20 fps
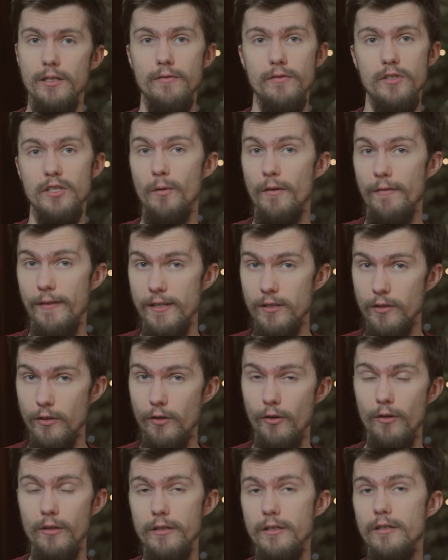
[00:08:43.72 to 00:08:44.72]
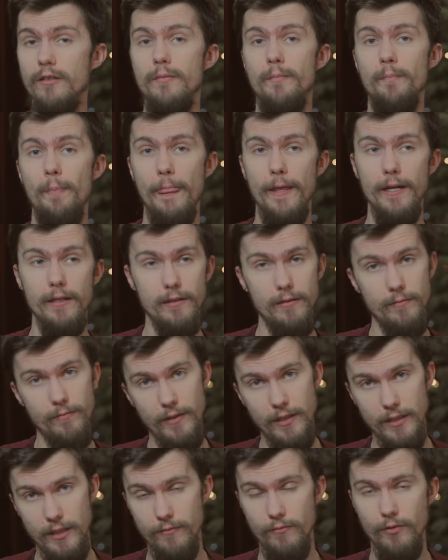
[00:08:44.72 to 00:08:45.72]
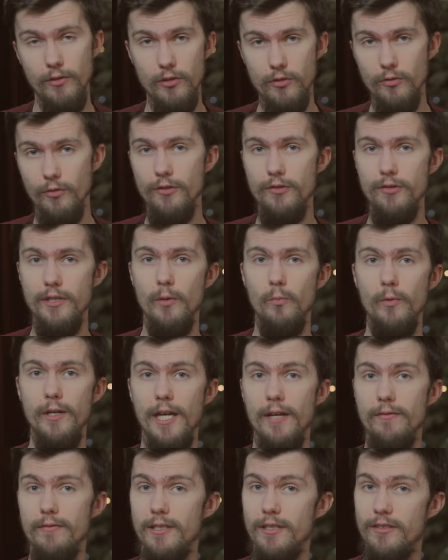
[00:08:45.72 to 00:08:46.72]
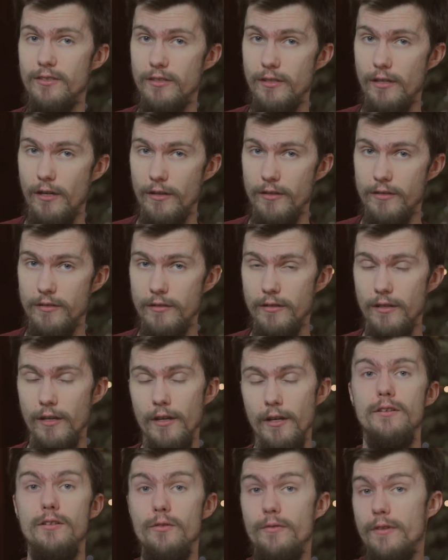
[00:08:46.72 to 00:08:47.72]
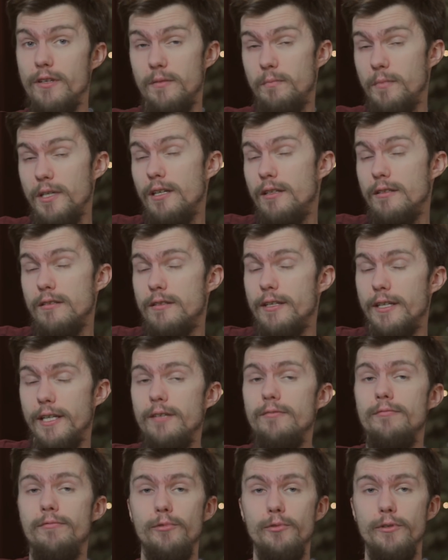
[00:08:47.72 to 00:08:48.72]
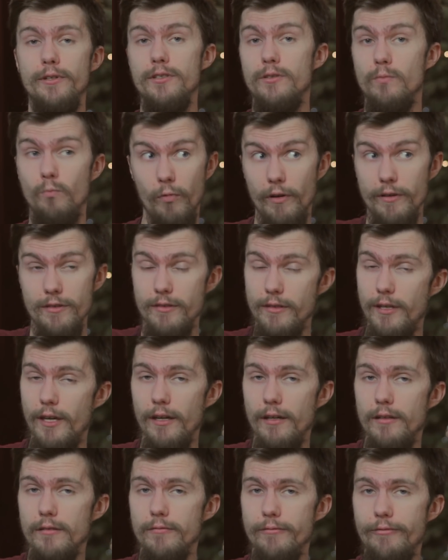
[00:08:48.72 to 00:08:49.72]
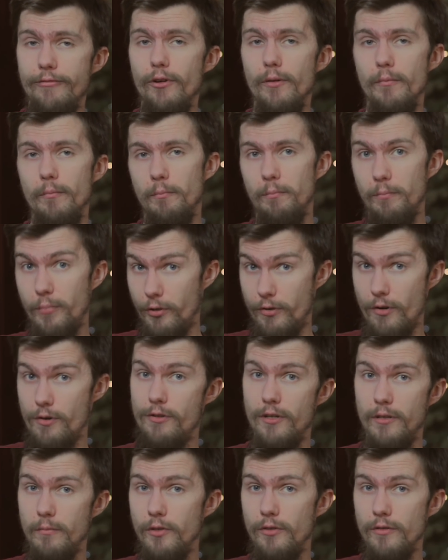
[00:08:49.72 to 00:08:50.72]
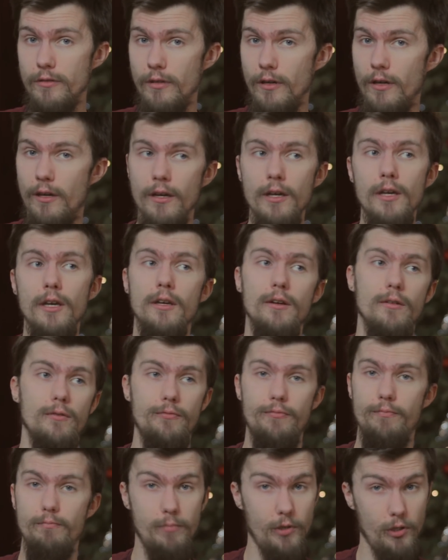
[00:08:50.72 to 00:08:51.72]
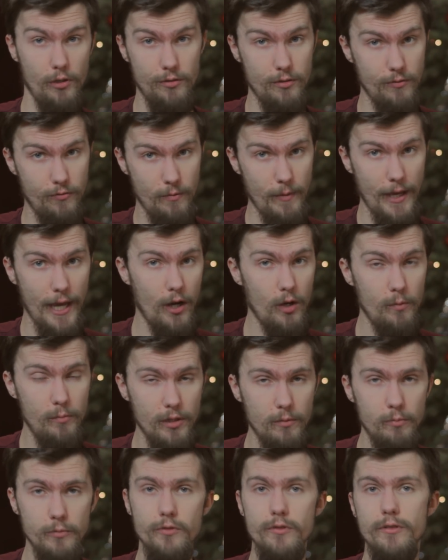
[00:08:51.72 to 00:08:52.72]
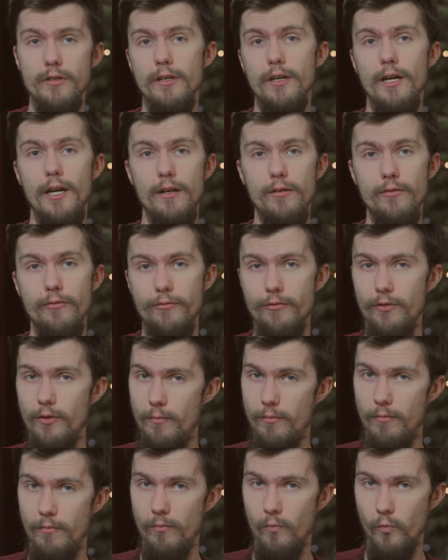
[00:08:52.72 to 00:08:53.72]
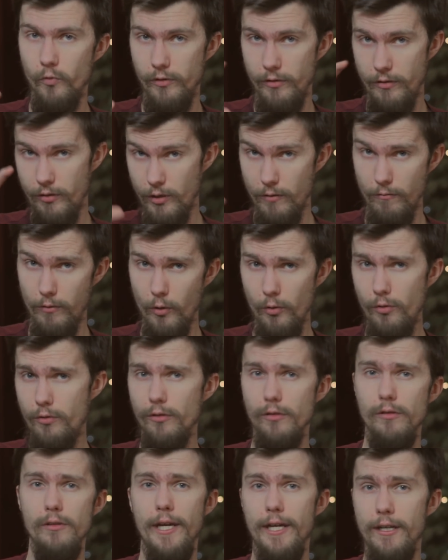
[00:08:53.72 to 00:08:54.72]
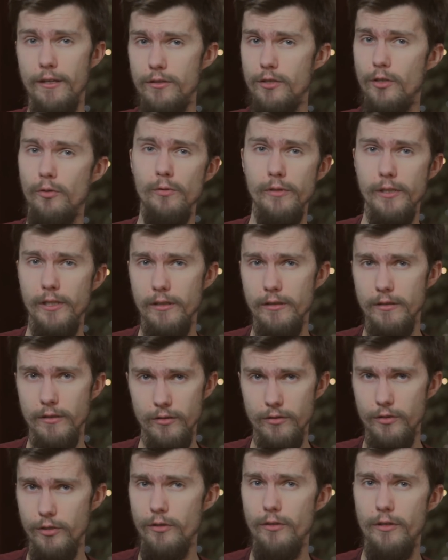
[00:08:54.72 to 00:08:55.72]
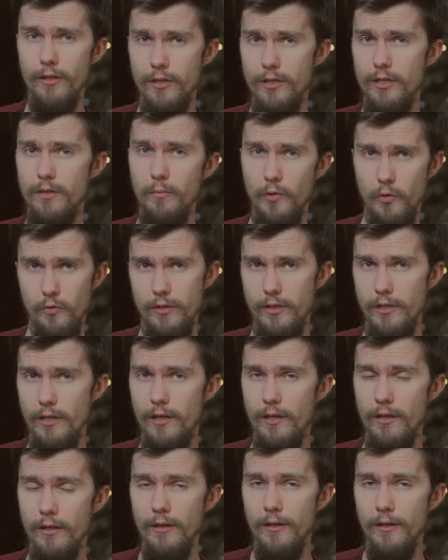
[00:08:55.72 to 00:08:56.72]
of some of these earlier individuals that we have discussed. So this means that influence was taken from Persian music, but also from Arabic music and from more sort of local Anatolian and Turkish music.